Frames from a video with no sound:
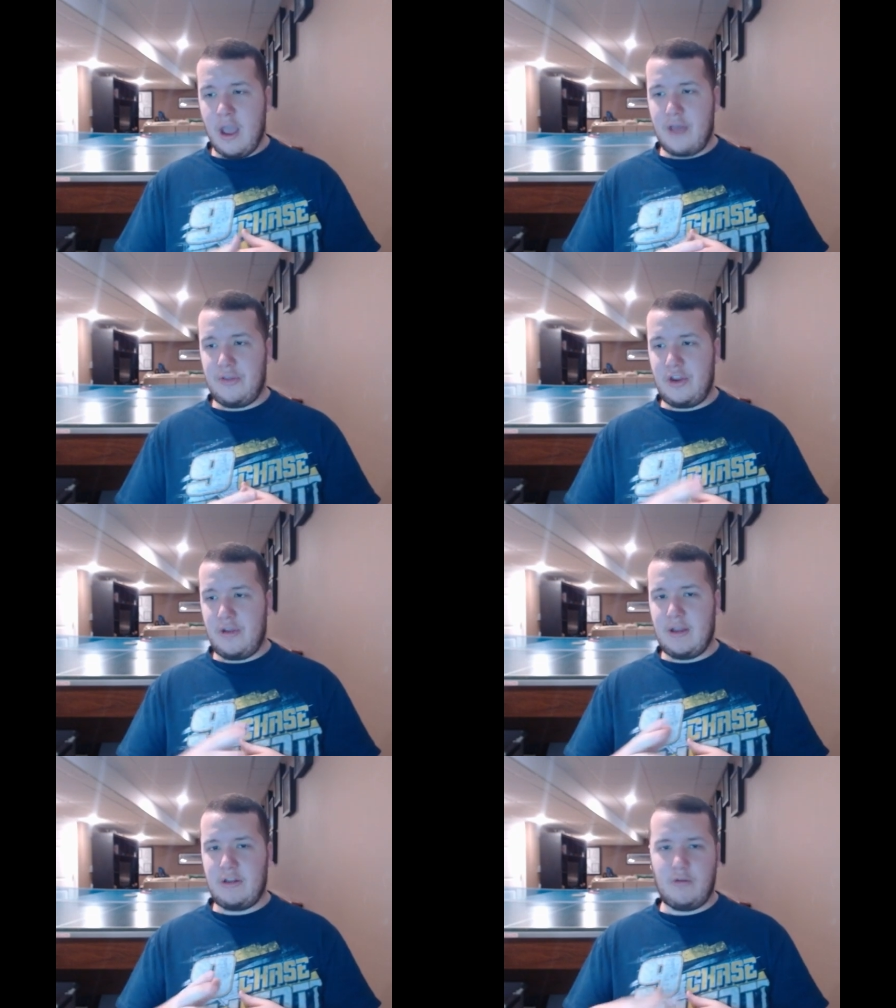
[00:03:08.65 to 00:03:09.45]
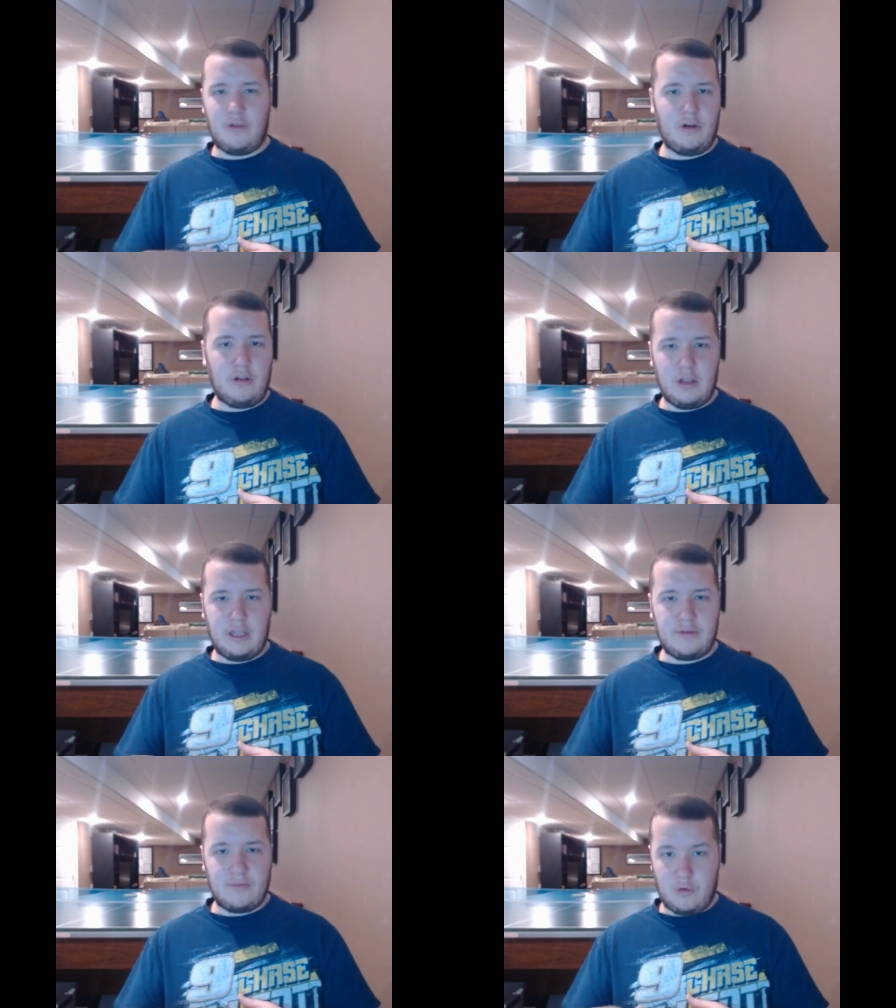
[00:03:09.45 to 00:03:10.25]
and then you get into a little
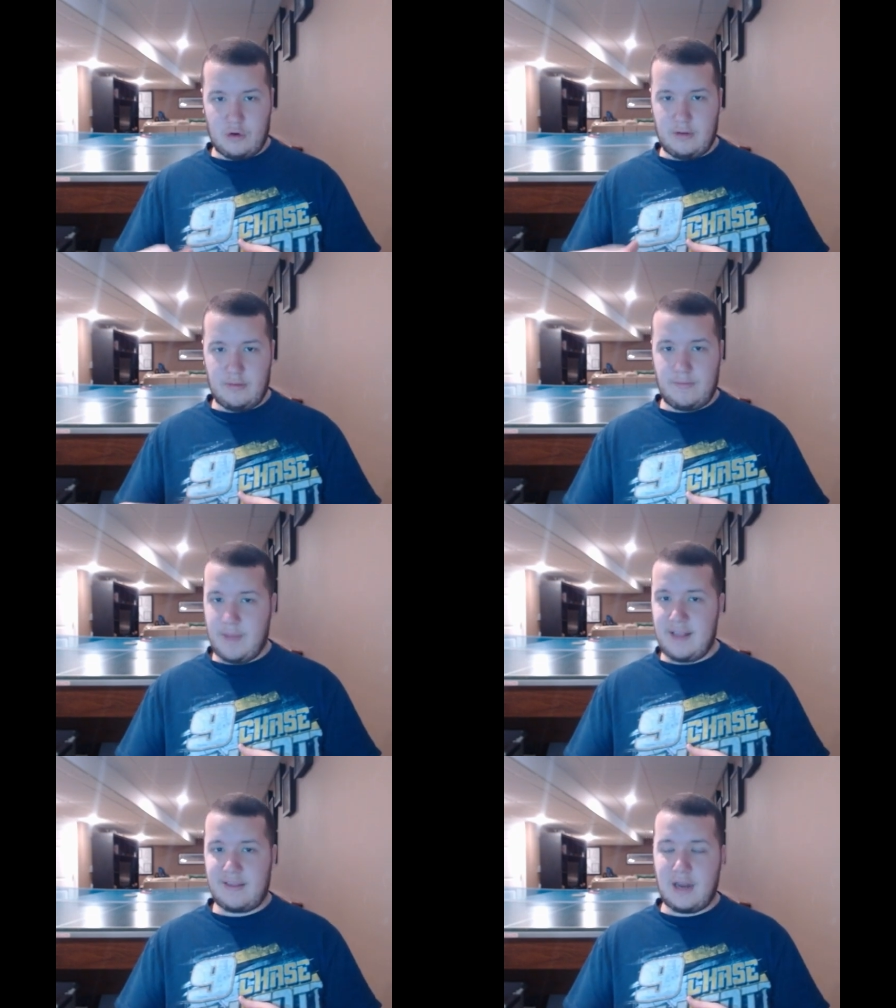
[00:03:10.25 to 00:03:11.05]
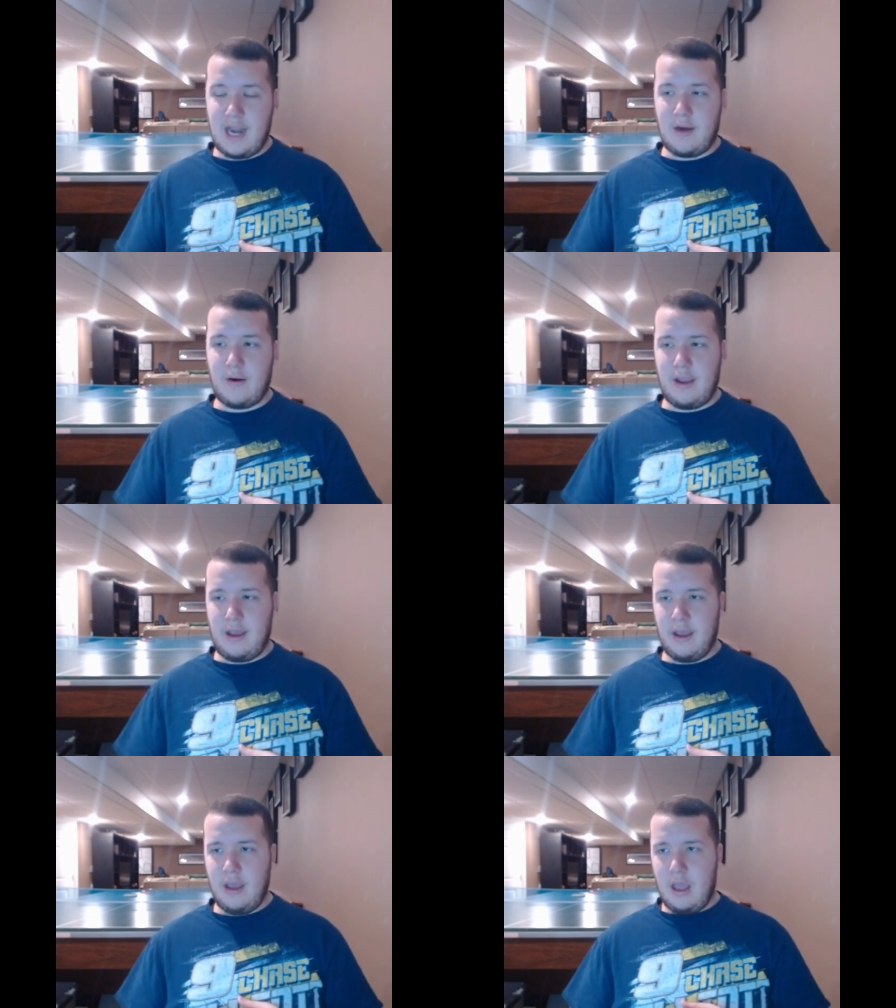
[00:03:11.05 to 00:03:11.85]
like more basin
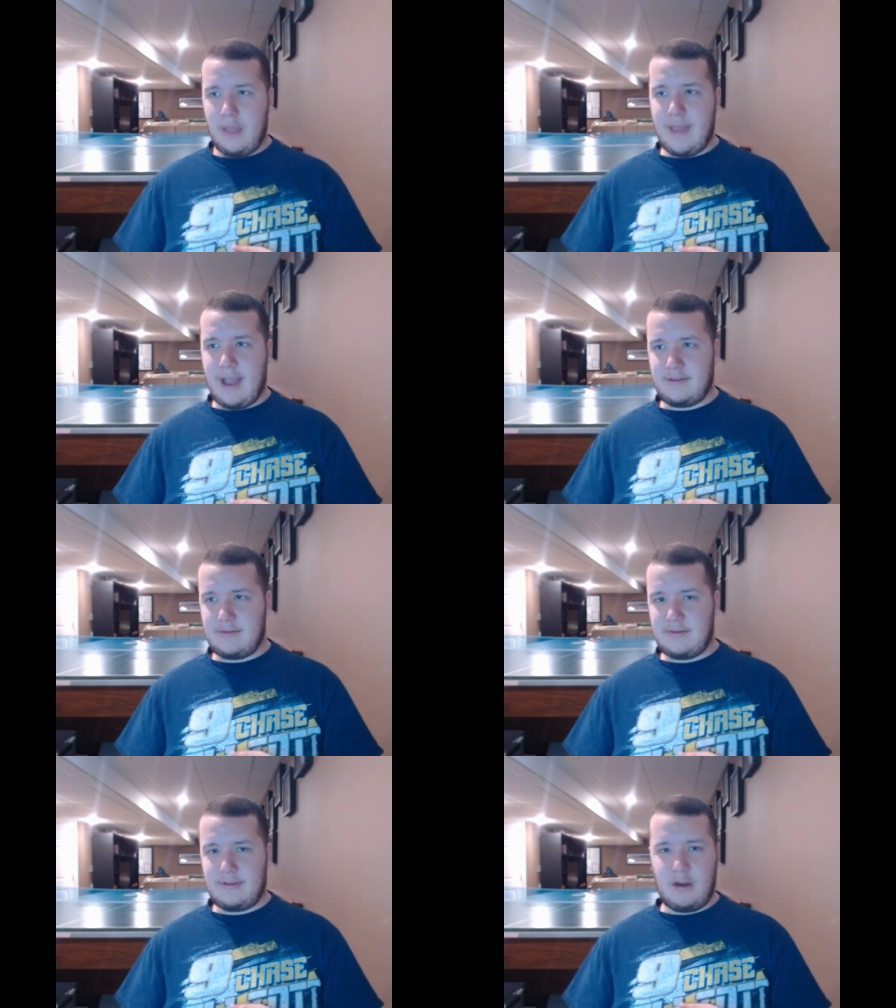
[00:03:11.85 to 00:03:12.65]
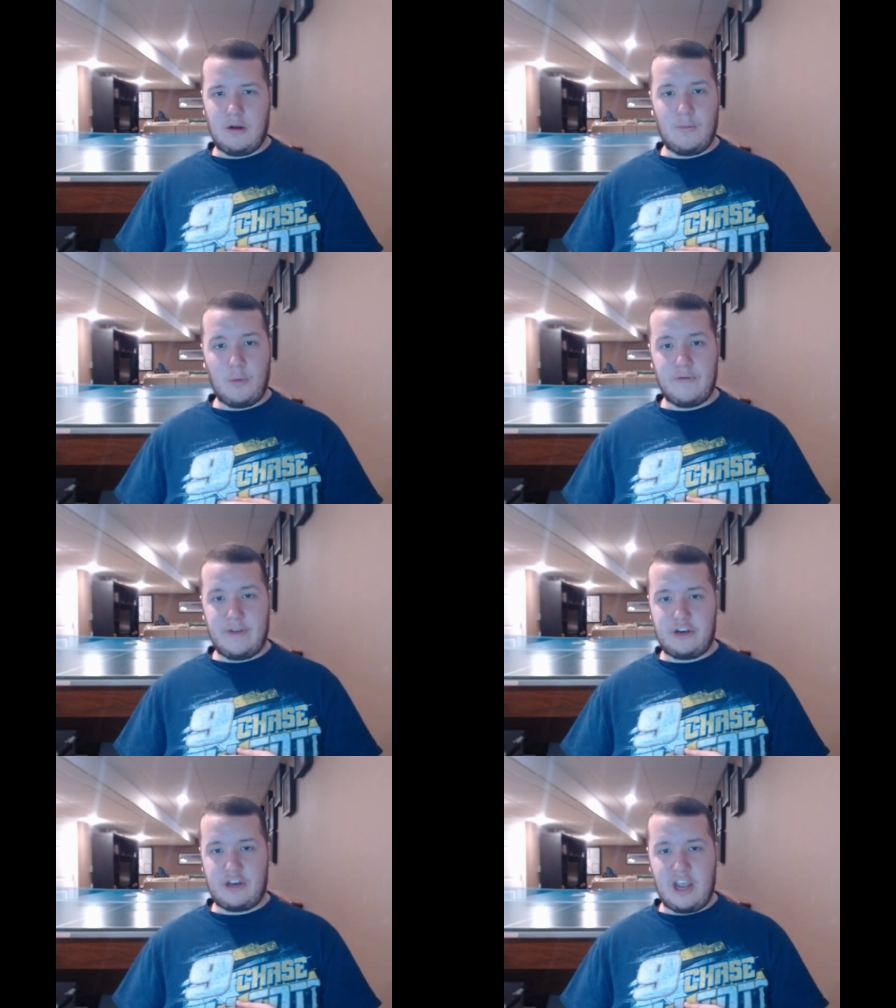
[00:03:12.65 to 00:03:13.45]
area that's, you know, more
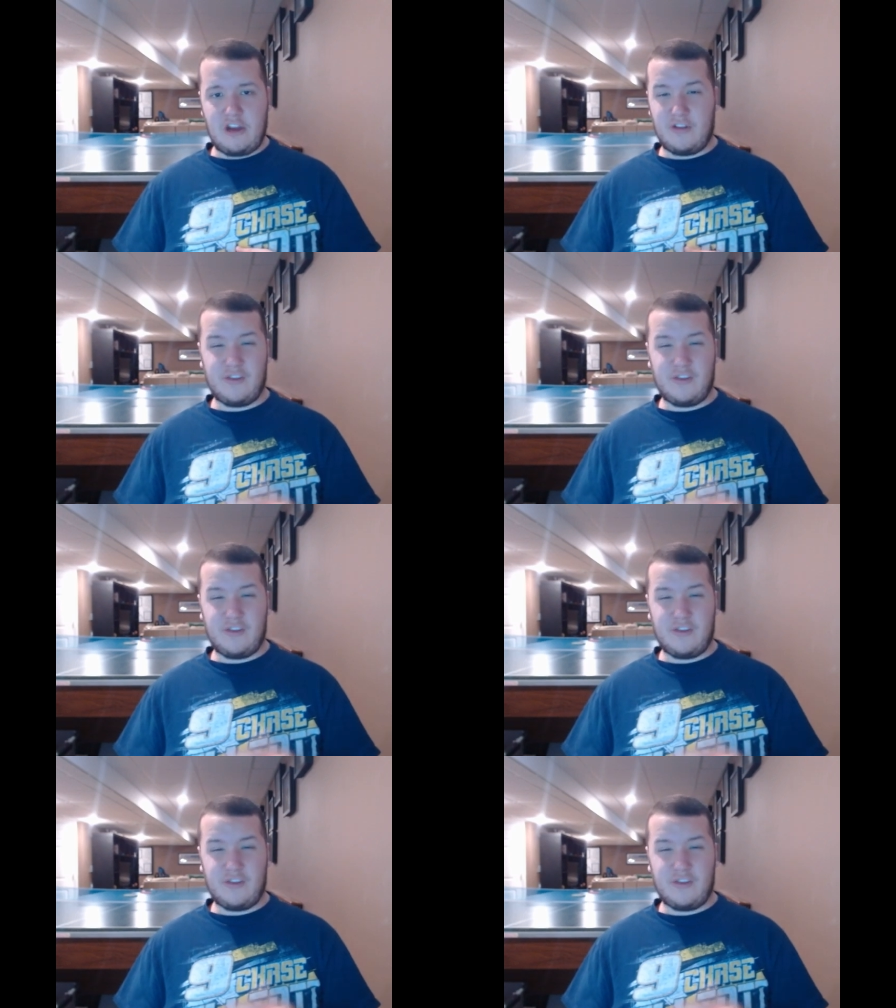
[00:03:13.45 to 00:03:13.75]
vegetation.